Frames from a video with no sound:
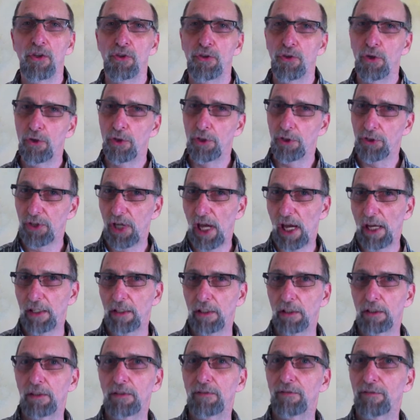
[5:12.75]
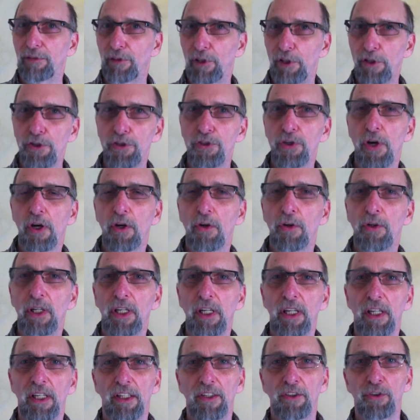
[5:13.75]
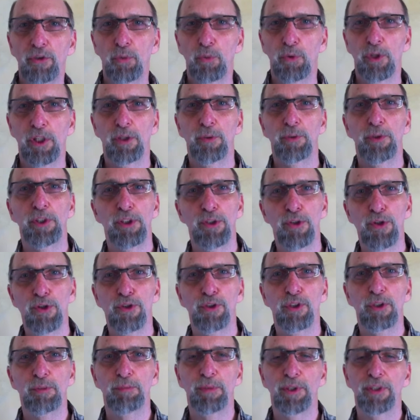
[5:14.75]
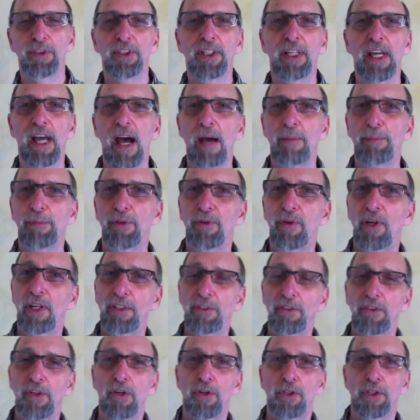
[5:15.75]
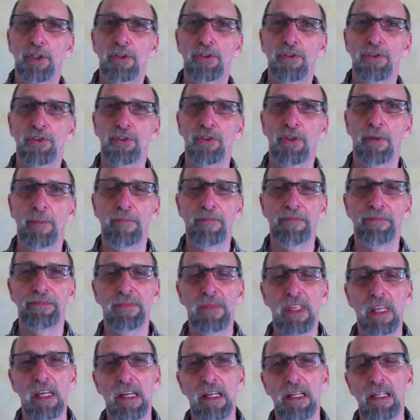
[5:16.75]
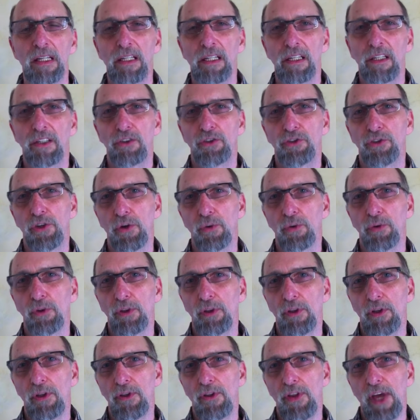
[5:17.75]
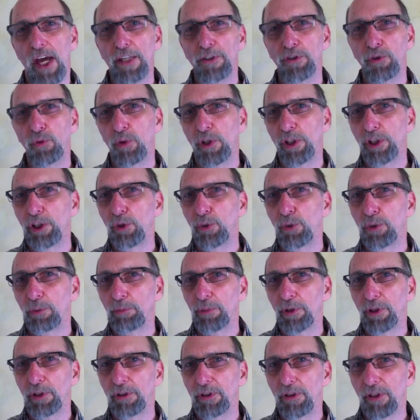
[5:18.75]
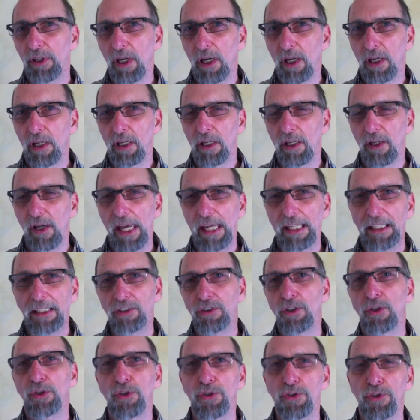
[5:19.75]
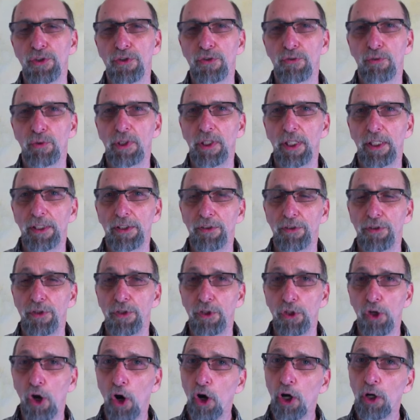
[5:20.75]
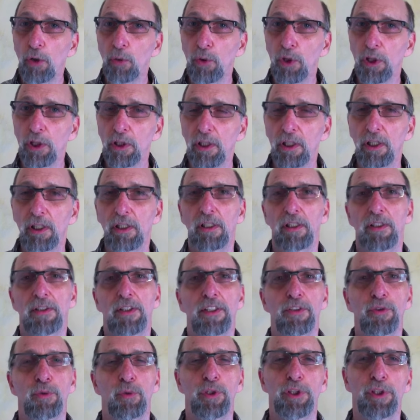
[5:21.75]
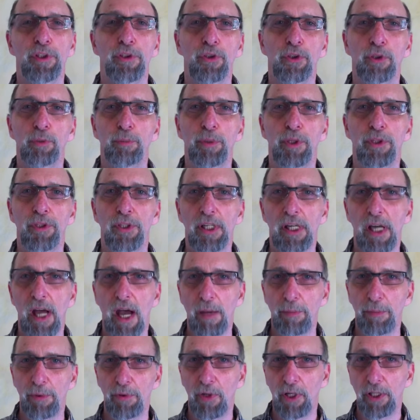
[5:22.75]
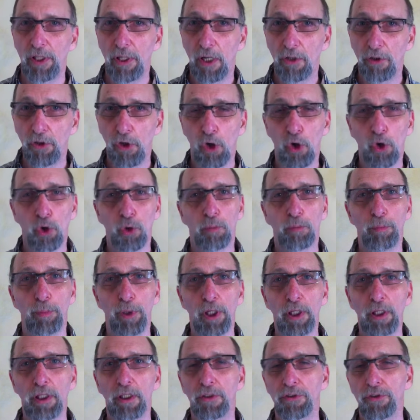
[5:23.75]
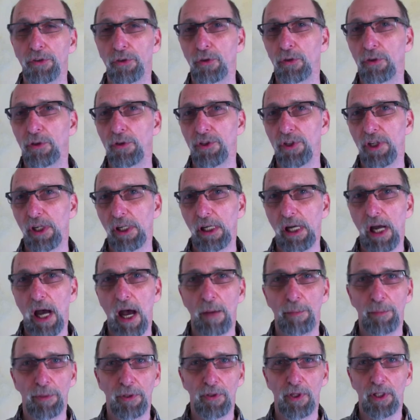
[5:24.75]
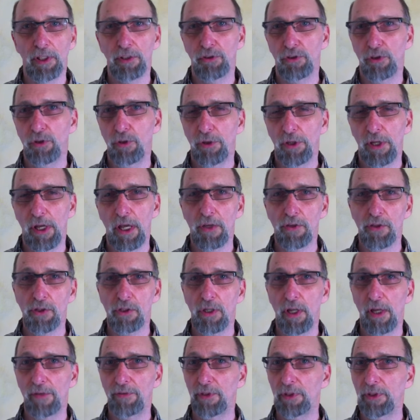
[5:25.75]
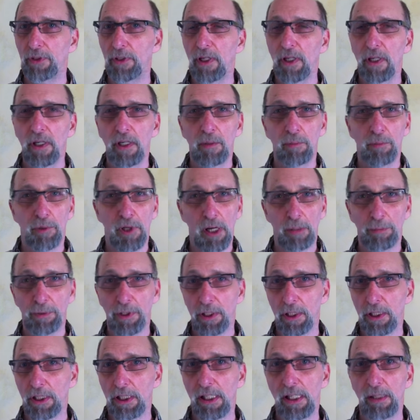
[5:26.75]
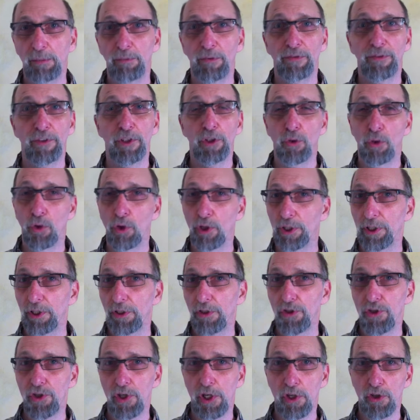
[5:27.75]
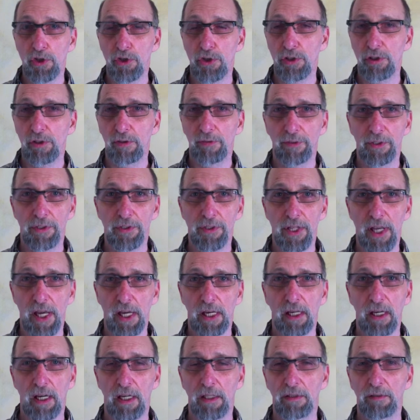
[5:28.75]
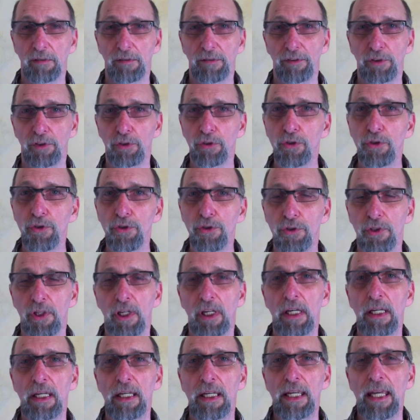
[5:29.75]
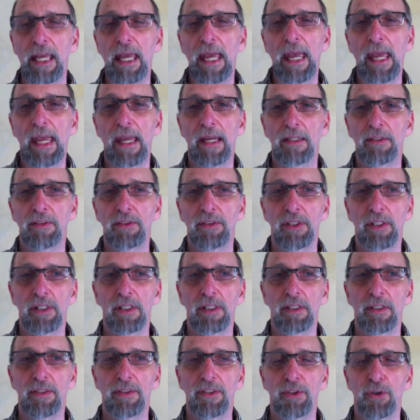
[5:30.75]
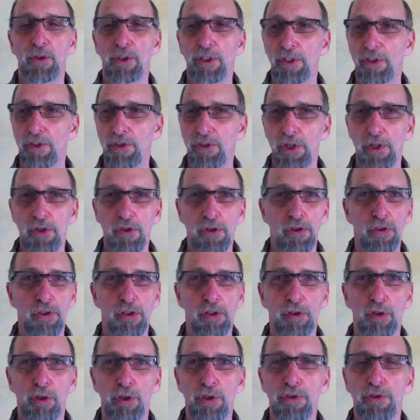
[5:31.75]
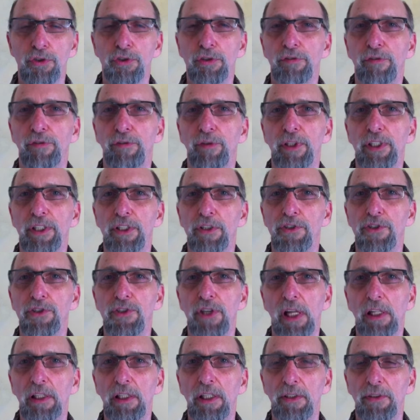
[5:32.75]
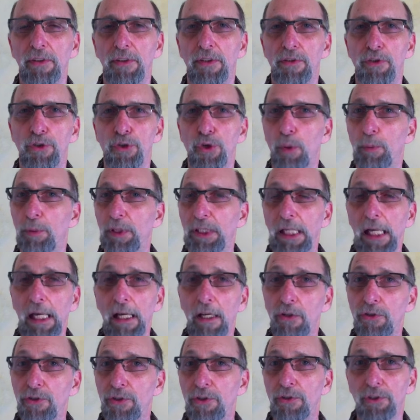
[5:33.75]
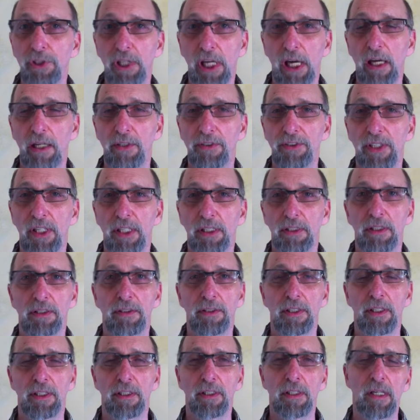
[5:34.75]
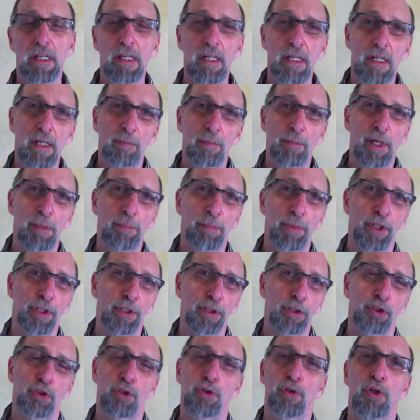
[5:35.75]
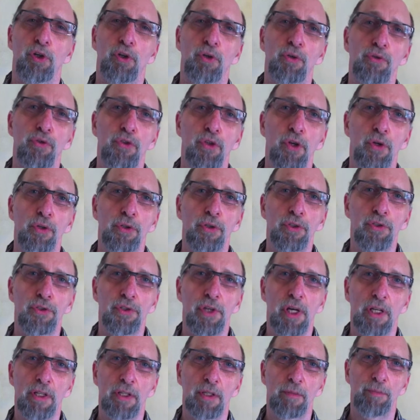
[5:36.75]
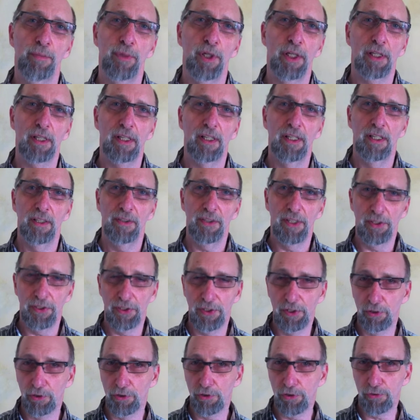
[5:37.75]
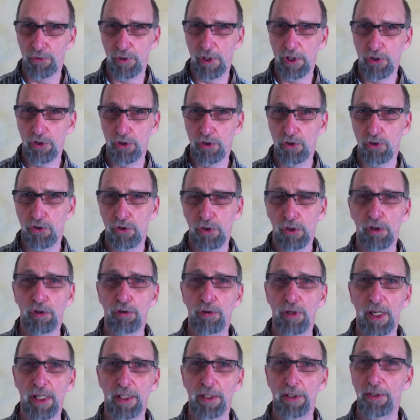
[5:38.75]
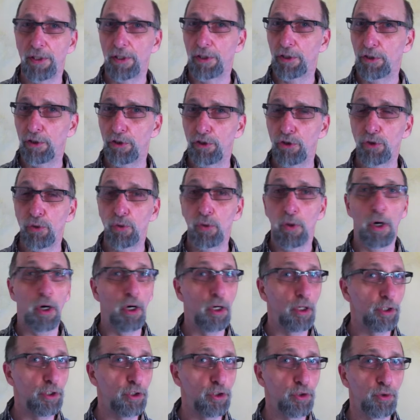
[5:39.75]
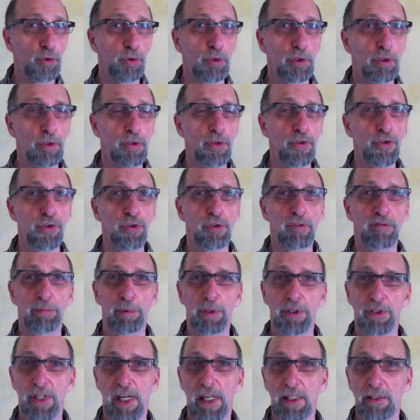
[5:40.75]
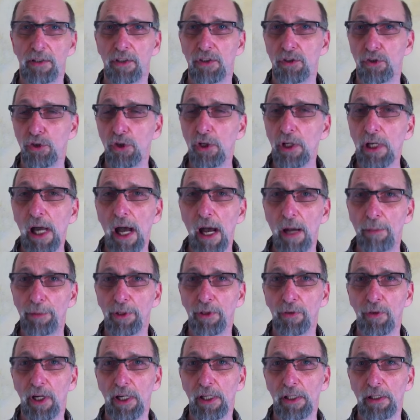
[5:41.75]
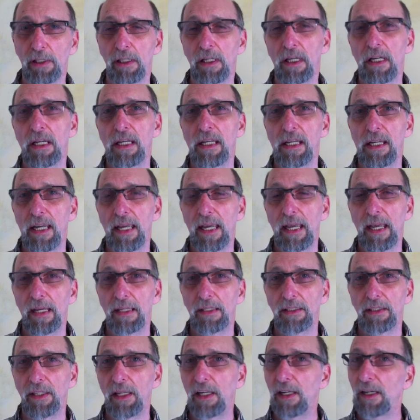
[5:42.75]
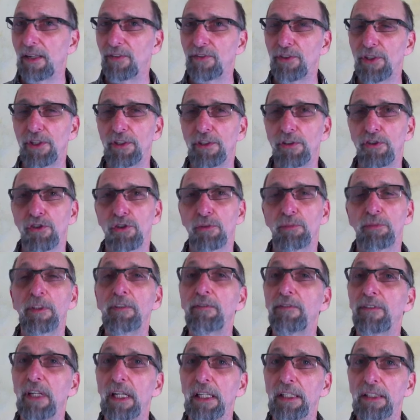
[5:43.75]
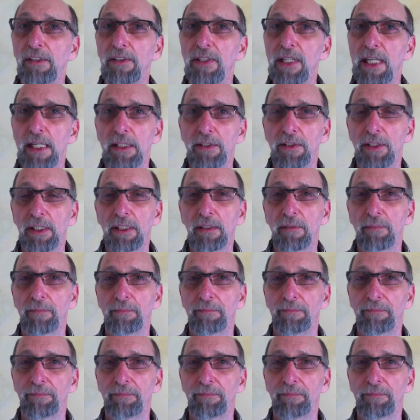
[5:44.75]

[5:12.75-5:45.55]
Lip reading: So the title verso is where we usually put the copyright notice. So that's where you would put any notices related to the artwork. That's where you're going to put the copyright on the whole book. It's going to say copyright 2011, probably the name of the organization if it's that kind of use. And the organization, of course, is free to sell it. There's nobody else's content in there. By putting your own notice on the book that the illustrations you created that are new are yours, you've protected your copyright, and everything should be fine and dandy.